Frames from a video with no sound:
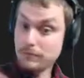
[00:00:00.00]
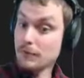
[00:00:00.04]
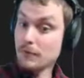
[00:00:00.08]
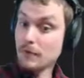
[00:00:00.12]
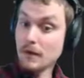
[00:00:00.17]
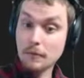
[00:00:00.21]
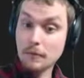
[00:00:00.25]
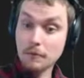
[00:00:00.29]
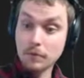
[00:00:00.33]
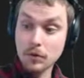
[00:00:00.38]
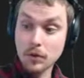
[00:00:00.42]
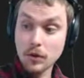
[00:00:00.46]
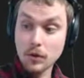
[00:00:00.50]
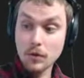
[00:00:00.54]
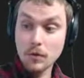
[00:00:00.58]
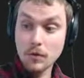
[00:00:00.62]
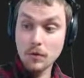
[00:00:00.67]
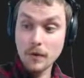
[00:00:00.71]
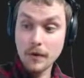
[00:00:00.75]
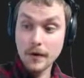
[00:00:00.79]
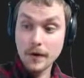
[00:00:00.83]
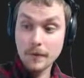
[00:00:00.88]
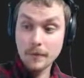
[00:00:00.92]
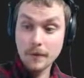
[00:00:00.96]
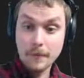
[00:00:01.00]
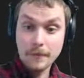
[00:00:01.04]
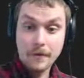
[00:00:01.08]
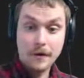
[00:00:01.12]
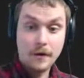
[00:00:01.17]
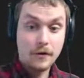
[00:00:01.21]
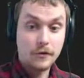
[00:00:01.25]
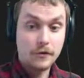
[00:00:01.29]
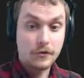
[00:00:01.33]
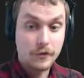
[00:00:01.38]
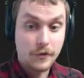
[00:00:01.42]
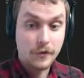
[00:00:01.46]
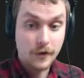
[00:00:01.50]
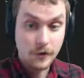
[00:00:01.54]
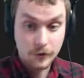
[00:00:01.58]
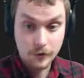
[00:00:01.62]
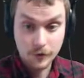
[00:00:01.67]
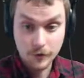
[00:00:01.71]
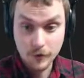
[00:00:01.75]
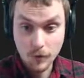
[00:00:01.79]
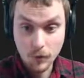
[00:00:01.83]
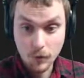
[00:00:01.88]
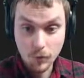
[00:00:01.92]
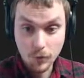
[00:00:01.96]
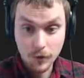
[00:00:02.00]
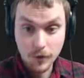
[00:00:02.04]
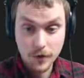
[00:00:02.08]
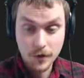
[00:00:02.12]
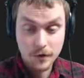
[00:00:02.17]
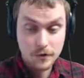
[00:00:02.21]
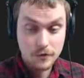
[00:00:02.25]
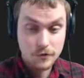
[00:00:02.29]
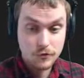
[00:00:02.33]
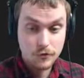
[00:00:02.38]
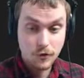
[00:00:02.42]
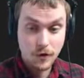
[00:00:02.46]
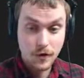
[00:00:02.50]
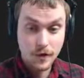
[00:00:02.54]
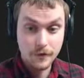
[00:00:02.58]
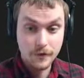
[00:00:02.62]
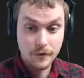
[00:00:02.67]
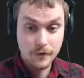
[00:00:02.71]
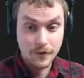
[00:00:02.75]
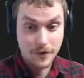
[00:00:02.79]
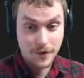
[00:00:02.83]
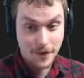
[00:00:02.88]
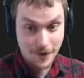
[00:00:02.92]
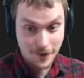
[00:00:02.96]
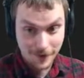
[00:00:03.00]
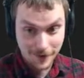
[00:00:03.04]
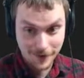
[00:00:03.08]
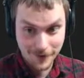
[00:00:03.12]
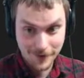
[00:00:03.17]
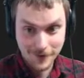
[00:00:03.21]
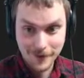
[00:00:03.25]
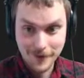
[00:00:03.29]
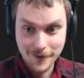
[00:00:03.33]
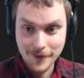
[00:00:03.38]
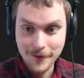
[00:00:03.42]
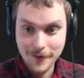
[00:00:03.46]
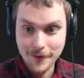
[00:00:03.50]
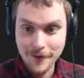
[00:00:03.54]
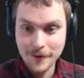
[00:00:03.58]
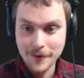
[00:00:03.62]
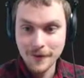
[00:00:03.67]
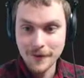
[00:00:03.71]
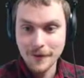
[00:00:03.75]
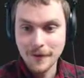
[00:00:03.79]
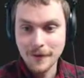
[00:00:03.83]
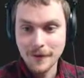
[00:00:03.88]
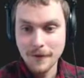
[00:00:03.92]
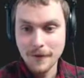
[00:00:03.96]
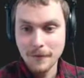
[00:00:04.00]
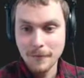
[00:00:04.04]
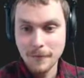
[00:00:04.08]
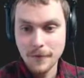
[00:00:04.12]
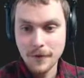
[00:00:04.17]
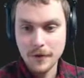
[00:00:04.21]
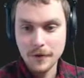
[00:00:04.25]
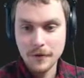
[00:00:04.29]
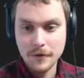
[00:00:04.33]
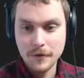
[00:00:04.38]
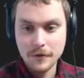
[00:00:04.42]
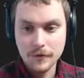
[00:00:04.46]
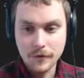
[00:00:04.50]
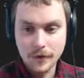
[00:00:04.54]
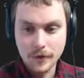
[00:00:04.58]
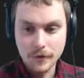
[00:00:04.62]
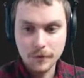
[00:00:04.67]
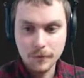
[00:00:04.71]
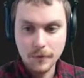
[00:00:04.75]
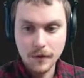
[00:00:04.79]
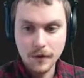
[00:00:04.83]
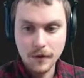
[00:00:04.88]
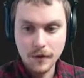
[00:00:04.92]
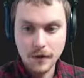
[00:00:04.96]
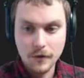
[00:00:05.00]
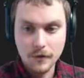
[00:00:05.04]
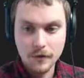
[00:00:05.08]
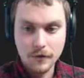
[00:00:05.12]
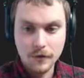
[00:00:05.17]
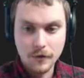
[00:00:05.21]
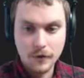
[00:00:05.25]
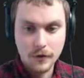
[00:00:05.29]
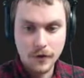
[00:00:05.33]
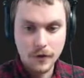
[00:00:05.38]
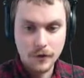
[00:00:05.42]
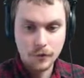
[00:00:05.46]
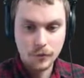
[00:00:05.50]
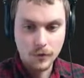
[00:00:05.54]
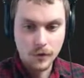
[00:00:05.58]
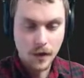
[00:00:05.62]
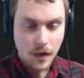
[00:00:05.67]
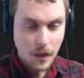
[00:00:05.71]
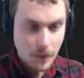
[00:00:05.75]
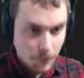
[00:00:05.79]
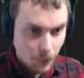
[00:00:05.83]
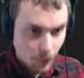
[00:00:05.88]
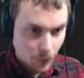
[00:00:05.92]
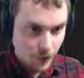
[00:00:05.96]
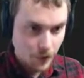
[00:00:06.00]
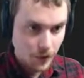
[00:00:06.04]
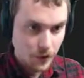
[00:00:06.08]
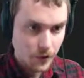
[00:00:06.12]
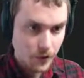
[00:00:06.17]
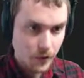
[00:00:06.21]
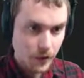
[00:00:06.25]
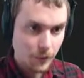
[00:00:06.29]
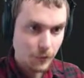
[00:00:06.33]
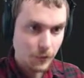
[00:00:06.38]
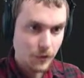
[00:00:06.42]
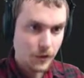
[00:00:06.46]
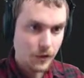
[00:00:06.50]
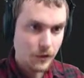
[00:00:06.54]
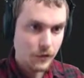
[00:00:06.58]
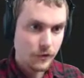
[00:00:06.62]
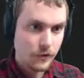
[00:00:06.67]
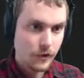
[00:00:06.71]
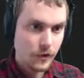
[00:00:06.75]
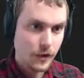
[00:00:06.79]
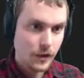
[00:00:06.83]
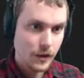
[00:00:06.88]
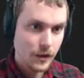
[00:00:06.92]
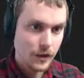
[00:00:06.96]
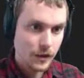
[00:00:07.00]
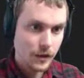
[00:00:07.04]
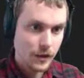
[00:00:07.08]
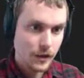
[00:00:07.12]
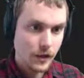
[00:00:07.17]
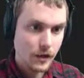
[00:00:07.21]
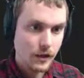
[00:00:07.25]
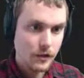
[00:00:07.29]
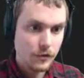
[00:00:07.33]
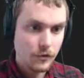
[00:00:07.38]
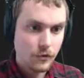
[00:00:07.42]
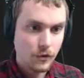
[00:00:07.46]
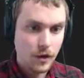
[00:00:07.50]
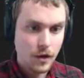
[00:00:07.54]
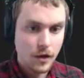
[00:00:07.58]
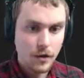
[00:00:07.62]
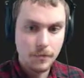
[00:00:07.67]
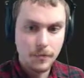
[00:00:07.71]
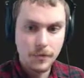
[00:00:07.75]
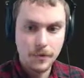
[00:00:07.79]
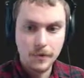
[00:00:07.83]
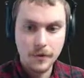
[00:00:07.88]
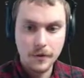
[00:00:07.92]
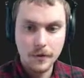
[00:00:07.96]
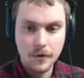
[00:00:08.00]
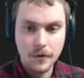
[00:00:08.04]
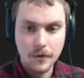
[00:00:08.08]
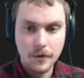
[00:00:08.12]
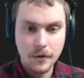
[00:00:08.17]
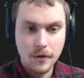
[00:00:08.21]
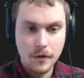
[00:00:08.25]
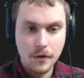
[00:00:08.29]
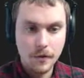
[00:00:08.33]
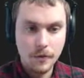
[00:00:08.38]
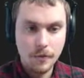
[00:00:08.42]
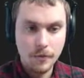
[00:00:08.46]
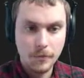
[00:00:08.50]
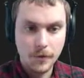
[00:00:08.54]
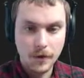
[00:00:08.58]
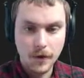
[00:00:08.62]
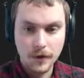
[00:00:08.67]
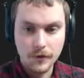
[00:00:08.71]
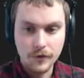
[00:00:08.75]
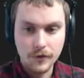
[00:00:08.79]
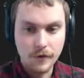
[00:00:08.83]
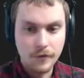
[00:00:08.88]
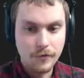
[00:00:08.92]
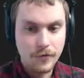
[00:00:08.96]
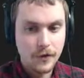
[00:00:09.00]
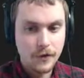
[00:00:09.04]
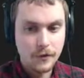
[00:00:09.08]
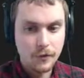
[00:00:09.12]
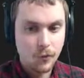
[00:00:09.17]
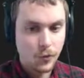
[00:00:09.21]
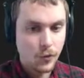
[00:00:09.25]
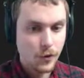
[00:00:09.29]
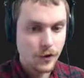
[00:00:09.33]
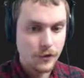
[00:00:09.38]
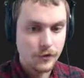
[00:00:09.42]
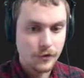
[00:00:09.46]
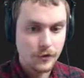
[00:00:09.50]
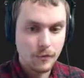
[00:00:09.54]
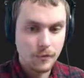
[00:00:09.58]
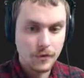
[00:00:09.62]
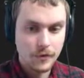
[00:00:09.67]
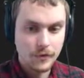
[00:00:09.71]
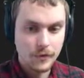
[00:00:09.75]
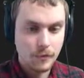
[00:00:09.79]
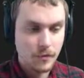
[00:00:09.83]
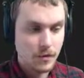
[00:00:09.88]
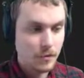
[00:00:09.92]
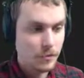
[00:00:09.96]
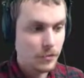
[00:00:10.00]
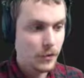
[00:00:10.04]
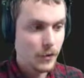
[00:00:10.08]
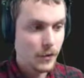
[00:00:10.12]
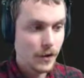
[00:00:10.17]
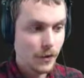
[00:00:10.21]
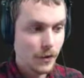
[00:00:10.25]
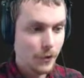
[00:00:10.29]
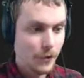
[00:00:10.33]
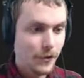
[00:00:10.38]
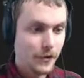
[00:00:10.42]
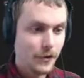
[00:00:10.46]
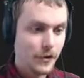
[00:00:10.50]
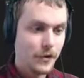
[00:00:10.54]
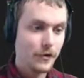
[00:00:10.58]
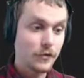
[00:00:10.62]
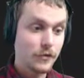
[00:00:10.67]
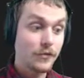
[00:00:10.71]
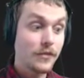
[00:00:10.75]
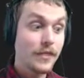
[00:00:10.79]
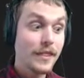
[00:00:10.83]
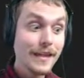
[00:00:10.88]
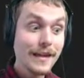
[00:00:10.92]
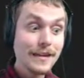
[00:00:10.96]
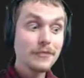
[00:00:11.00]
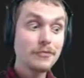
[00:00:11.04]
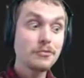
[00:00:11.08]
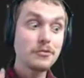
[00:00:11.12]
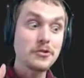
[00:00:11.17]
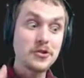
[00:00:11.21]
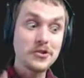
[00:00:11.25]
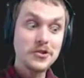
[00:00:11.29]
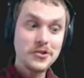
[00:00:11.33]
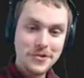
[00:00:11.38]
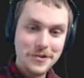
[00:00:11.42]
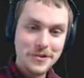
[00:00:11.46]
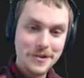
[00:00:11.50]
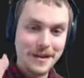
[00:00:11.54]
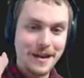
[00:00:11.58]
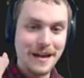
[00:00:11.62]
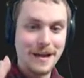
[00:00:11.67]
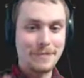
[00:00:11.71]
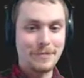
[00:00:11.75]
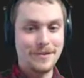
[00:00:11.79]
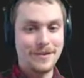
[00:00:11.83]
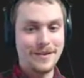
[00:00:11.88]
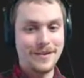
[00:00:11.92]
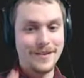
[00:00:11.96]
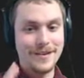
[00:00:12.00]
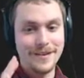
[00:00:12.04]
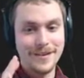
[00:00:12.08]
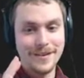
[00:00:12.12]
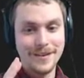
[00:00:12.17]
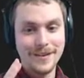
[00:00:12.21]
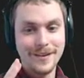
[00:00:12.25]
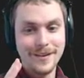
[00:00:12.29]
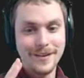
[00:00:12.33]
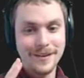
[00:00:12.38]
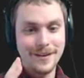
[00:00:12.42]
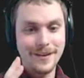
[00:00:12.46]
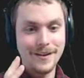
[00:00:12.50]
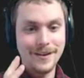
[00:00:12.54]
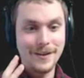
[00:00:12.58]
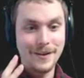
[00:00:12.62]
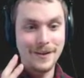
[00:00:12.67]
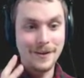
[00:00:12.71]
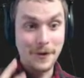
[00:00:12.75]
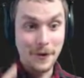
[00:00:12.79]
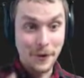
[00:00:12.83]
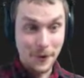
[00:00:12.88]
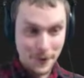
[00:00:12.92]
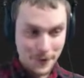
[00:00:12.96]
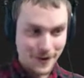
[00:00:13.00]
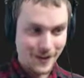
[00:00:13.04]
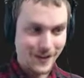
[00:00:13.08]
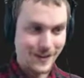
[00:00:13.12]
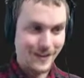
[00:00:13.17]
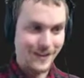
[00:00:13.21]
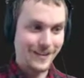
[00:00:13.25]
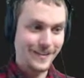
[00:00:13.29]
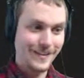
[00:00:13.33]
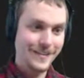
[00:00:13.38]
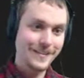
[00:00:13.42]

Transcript: blew, away my PowerShell session. We're going to try this again. Build slash PS. Okay, so we're going to import it, and we're going to say git drop block. If this works, I'm just going to be blown out of the water. Okay, so that's what should happen. Okay.